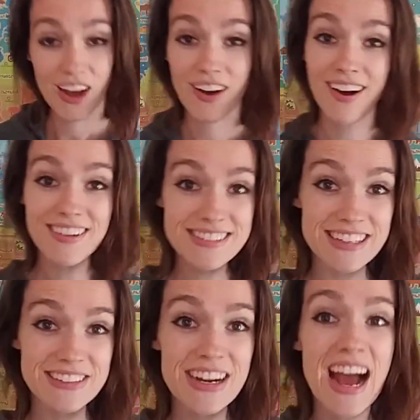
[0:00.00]

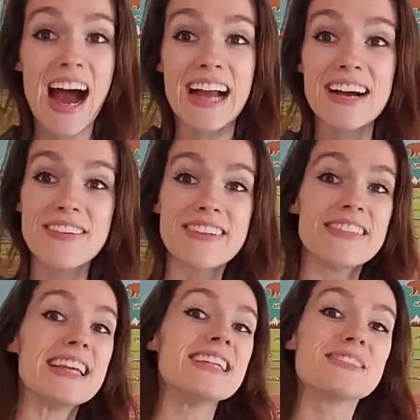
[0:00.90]
Also, I got one of
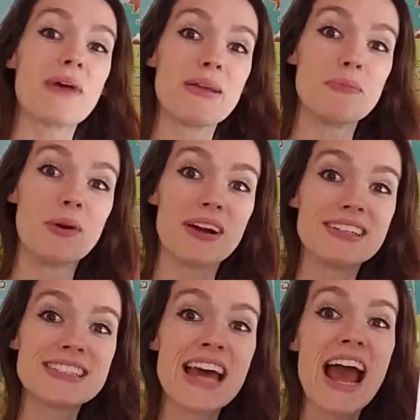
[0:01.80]
these
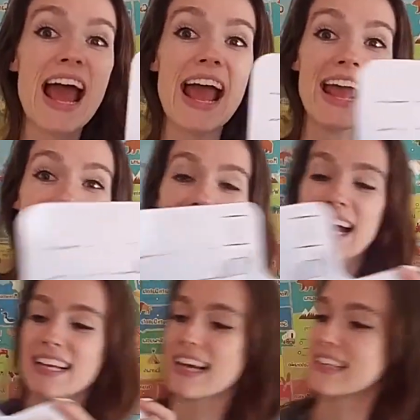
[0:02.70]
whiteboards,
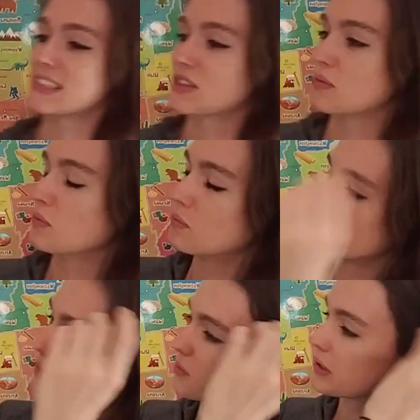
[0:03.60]
and I need to
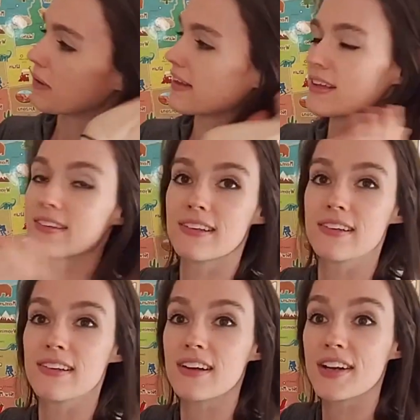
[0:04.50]
rewrite this because
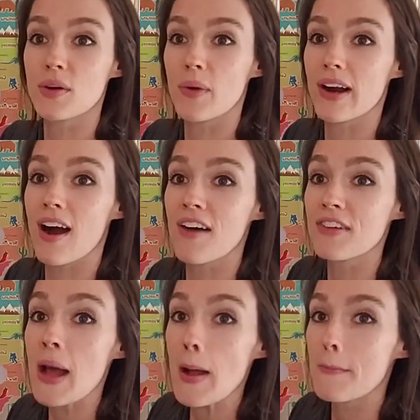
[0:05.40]
it's starting to wear off.
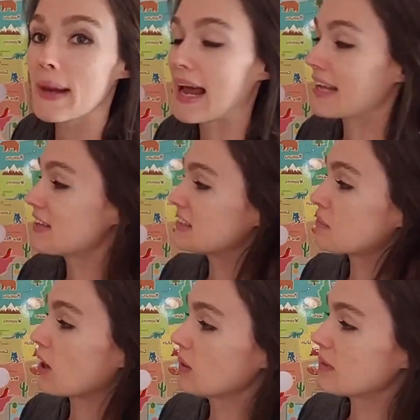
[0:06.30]
But I use
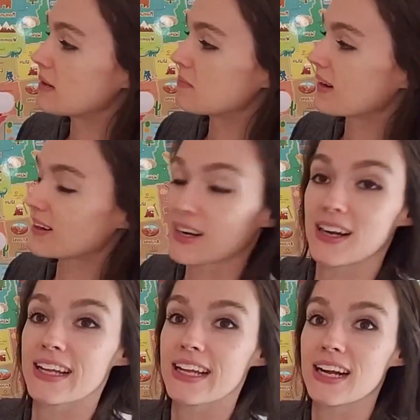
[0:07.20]
permanent
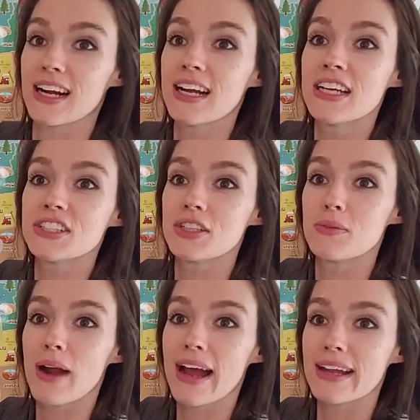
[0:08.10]
marker here to
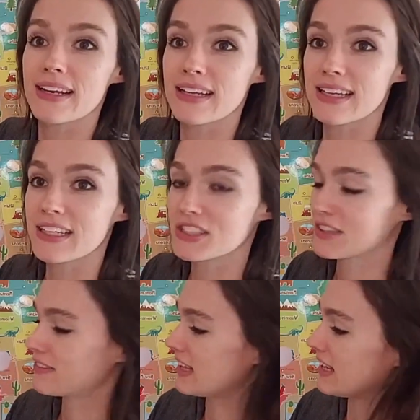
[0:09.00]
write each
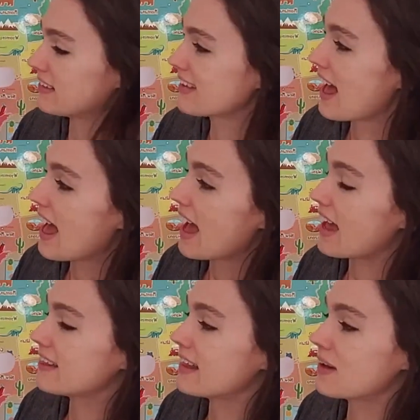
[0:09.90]
of these,
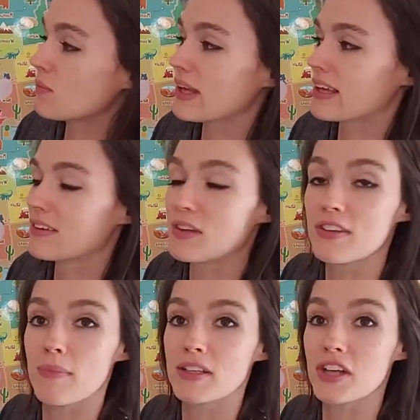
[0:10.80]
and then we can
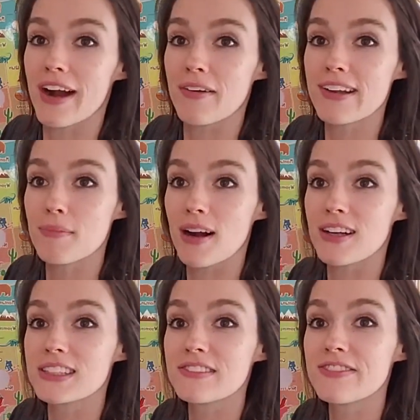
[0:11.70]
use my dry erase
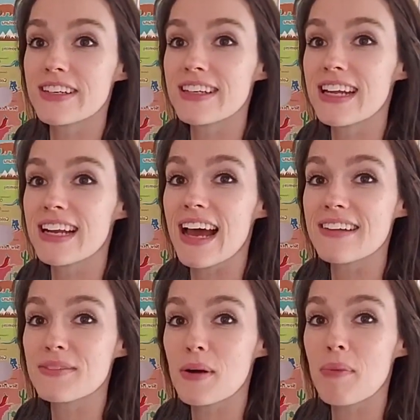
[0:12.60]
marker to fill it in
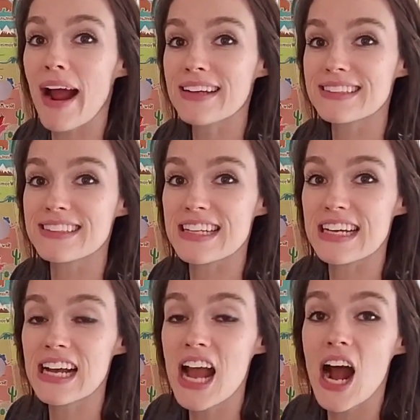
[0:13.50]
as we're
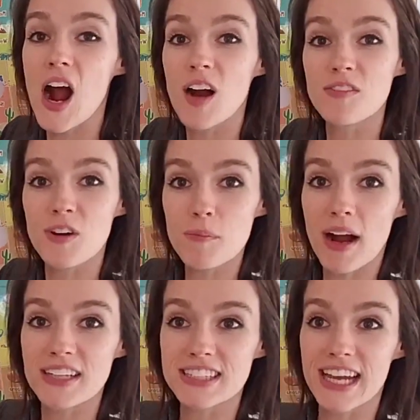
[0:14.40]
practicing our verb
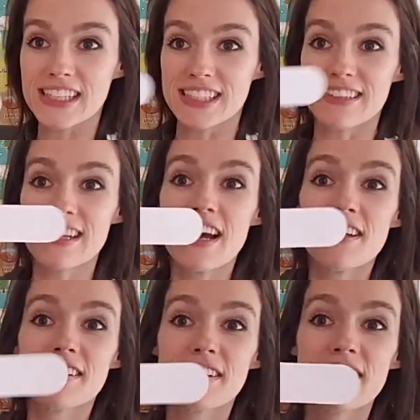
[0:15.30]
conjugations.
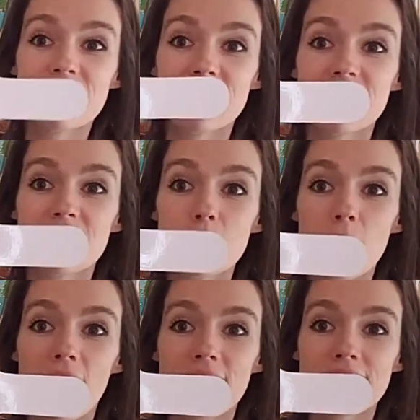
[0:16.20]
So this is
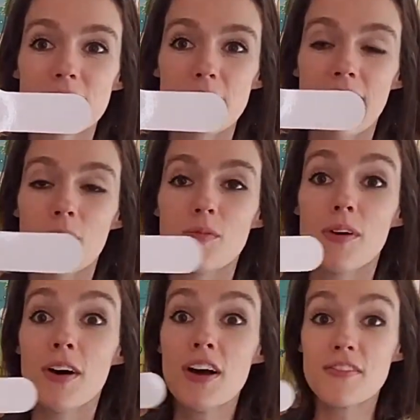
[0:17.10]
super awesome and
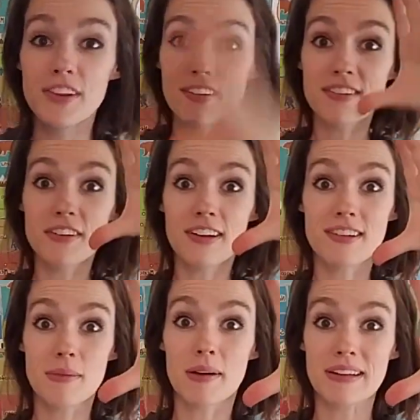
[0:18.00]
helpful for the
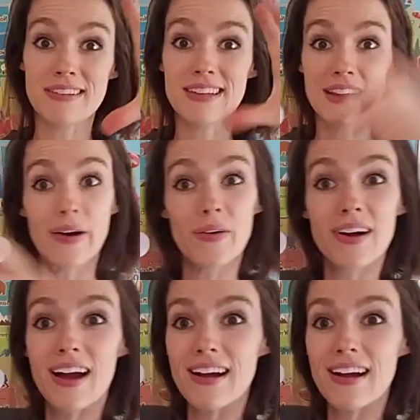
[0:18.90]
students to be able to see the whole